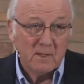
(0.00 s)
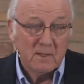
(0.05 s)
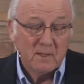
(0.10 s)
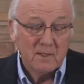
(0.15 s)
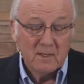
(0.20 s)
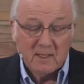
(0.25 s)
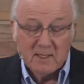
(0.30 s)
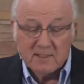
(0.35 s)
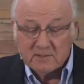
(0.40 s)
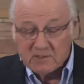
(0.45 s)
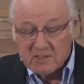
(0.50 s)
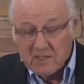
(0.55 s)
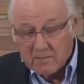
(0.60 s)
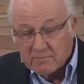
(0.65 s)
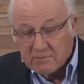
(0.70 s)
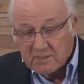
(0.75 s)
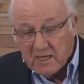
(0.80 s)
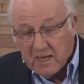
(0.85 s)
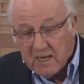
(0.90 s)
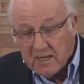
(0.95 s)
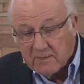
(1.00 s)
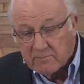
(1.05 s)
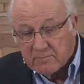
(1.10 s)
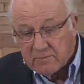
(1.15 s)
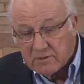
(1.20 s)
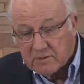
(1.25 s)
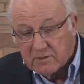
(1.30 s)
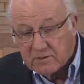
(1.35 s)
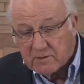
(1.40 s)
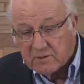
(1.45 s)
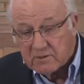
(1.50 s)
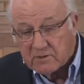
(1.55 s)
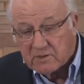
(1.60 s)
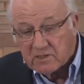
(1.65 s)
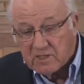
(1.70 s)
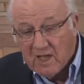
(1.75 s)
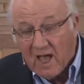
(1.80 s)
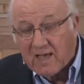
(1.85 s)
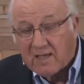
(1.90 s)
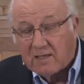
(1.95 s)
And sometimes
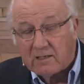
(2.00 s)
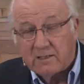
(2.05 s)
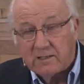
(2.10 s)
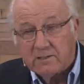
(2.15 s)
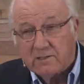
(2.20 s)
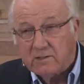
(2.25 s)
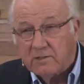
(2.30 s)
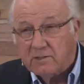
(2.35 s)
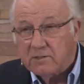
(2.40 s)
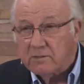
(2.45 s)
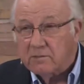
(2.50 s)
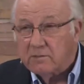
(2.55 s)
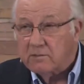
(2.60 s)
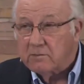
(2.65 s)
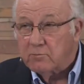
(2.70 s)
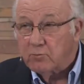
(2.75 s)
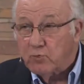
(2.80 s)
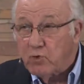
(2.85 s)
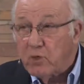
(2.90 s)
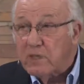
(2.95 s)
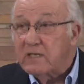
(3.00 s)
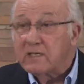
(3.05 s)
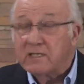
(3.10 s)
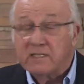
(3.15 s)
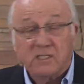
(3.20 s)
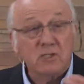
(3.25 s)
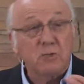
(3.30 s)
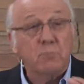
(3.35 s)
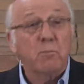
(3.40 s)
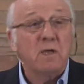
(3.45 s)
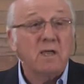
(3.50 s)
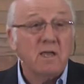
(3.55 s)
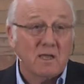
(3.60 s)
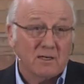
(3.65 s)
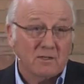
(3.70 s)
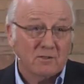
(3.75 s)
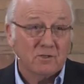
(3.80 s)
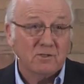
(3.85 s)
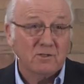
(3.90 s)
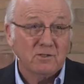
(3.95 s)
silence really
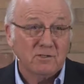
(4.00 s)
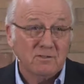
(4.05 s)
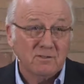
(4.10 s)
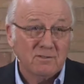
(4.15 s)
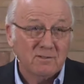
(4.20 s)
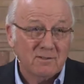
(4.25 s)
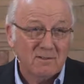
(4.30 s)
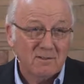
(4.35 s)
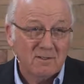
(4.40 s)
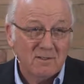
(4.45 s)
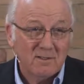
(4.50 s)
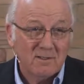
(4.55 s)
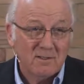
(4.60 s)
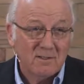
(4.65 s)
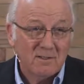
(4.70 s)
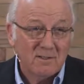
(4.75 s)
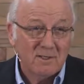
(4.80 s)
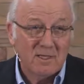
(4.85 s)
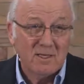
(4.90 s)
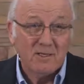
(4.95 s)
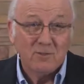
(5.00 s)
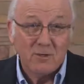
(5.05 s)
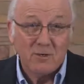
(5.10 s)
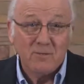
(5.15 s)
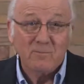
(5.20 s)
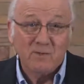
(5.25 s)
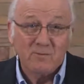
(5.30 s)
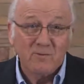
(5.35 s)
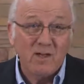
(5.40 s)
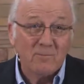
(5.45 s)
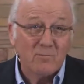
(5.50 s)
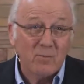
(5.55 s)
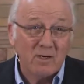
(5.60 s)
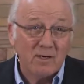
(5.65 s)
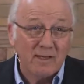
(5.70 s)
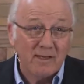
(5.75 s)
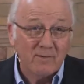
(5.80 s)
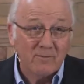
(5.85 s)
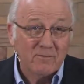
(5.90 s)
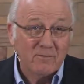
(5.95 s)
speaks in terms of
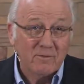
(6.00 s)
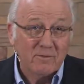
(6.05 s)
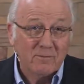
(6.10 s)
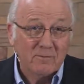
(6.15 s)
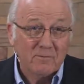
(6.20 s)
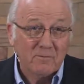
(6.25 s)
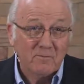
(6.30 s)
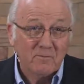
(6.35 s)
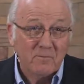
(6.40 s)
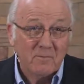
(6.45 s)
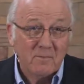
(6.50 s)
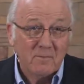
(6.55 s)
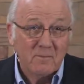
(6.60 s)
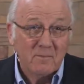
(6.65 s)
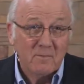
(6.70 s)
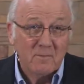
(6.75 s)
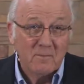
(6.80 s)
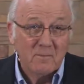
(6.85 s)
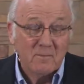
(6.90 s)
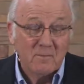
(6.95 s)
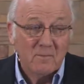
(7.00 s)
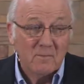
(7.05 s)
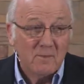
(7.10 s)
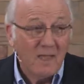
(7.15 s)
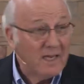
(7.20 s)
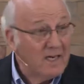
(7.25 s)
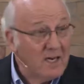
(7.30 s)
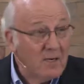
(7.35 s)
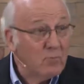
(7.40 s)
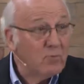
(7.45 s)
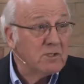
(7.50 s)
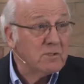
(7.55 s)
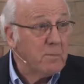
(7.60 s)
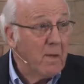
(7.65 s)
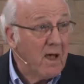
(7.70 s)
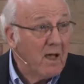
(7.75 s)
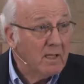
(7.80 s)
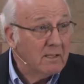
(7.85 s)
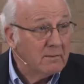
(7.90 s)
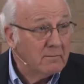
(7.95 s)
unbelief. They didn't
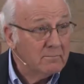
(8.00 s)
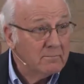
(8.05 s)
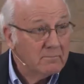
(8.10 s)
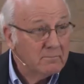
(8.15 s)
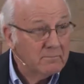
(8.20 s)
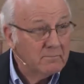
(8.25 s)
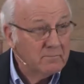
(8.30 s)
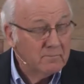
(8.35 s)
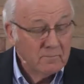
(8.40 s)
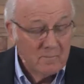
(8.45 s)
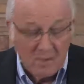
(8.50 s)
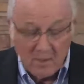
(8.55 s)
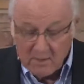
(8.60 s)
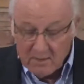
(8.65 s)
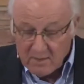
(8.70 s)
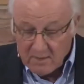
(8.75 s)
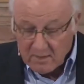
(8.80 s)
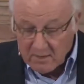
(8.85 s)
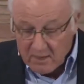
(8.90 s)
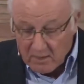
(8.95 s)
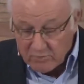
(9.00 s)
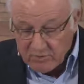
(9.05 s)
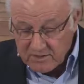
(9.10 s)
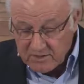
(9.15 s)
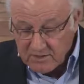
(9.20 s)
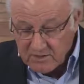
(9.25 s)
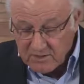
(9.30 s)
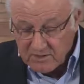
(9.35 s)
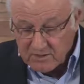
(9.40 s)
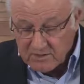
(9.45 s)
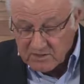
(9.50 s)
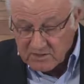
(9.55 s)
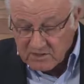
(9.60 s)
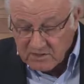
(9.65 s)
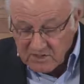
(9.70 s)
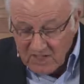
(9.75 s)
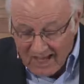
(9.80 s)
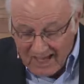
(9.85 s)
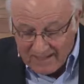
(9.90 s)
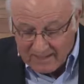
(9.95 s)
respond, there was
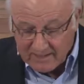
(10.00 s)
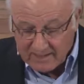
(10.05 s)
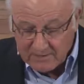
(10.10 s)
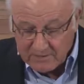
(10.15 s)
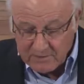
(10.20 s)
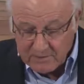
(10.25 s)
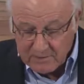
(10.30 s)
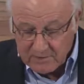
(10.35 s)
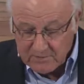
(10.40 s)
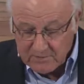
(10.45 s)
silence.